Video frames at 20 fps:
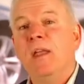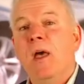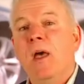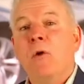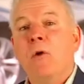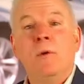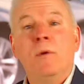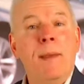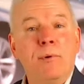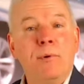
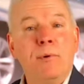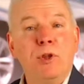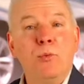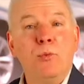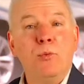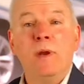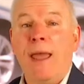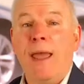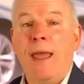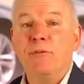Remember, you
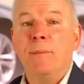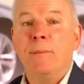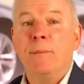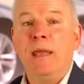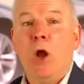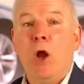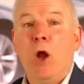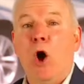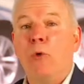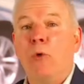would have to
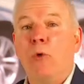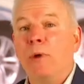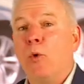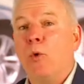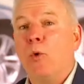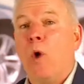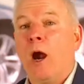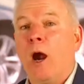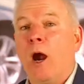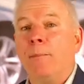meet all
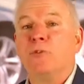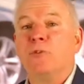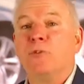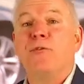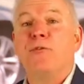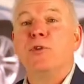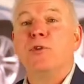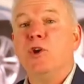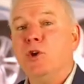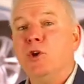requirements
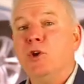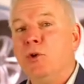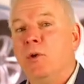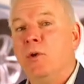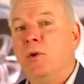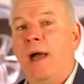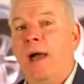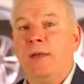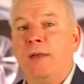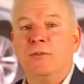for the new
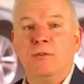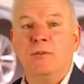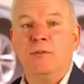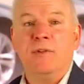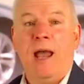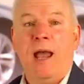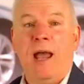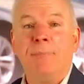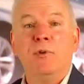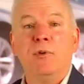license
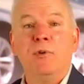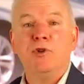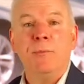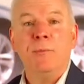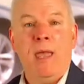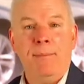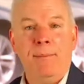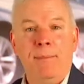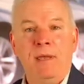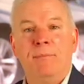type that you
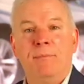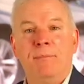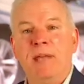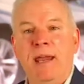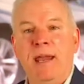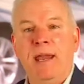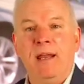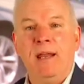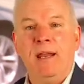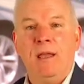may be
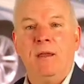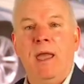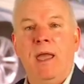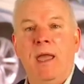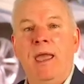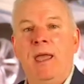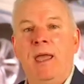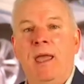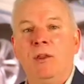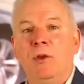obtaining.
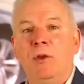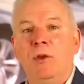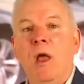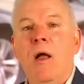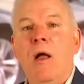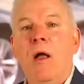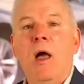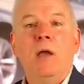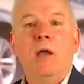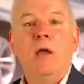And
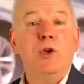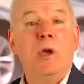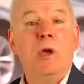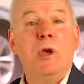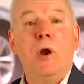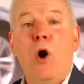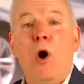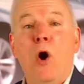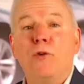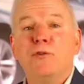you
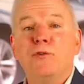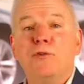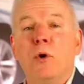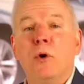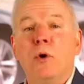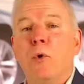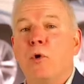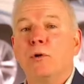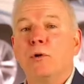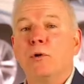can
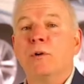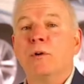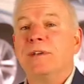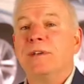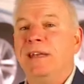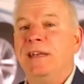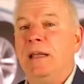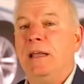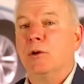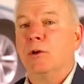also order
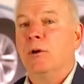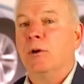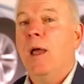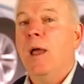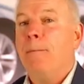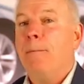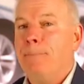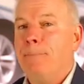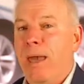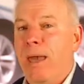dealer
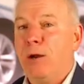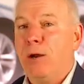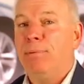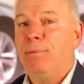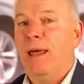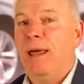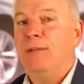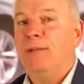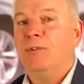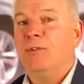metal
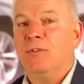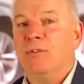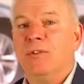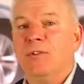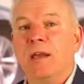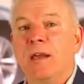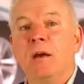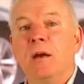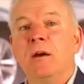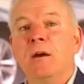plates and
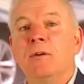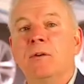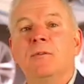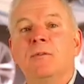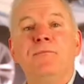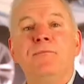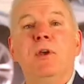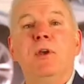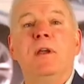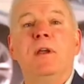
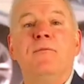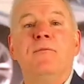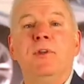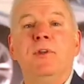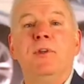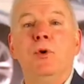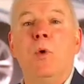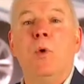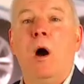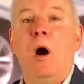stickers. You can
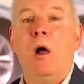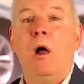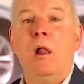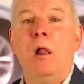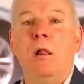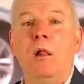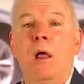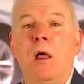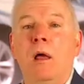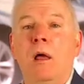view
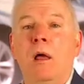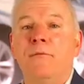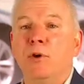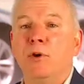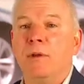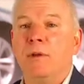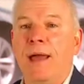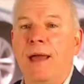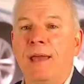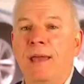all of
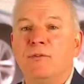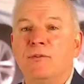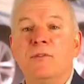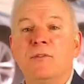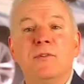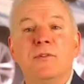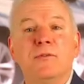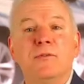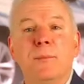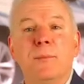your
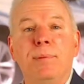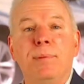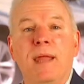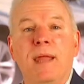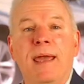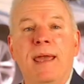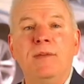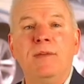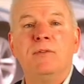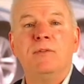licenses and
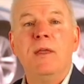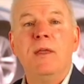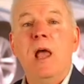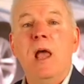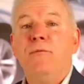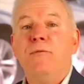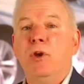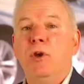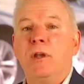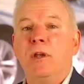plates.
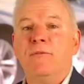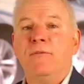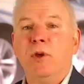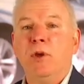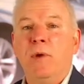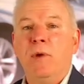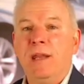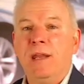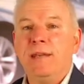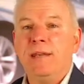You can
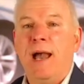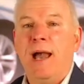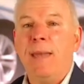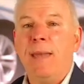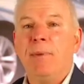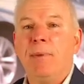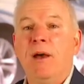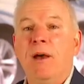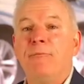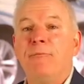view any
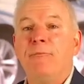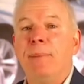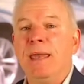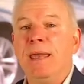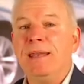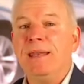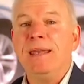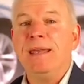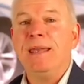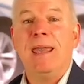type of
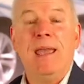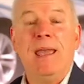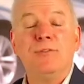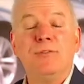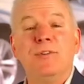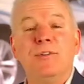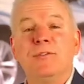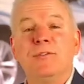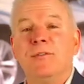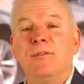pending
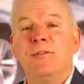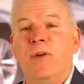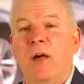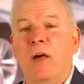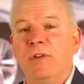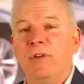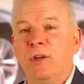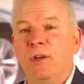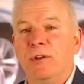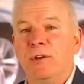cases
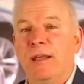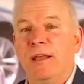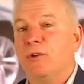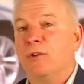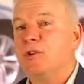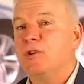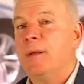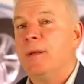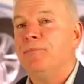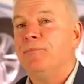involving your
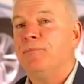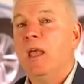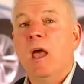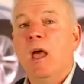dealership.